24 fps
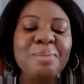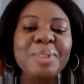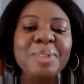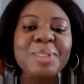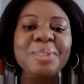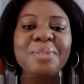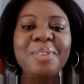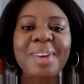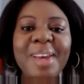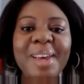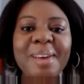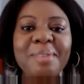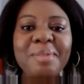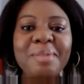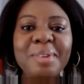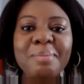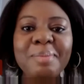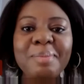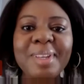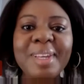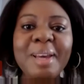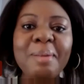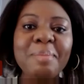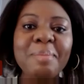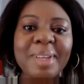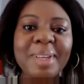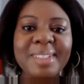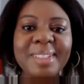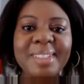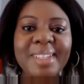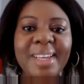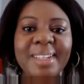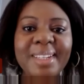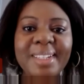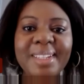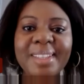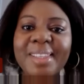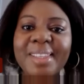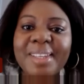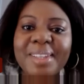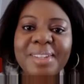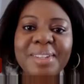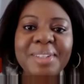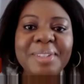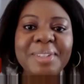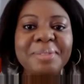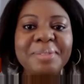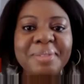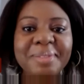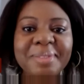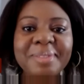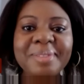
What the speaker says: much for having me. I'm excited. Thank you.